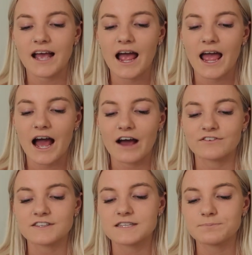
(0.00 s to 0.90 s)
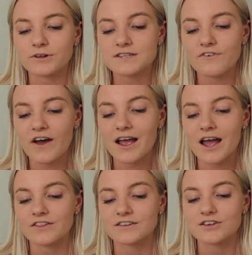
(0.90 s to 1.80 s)
I have Spotify
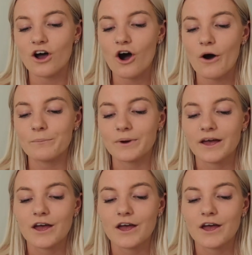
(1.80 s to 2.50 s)
at the top,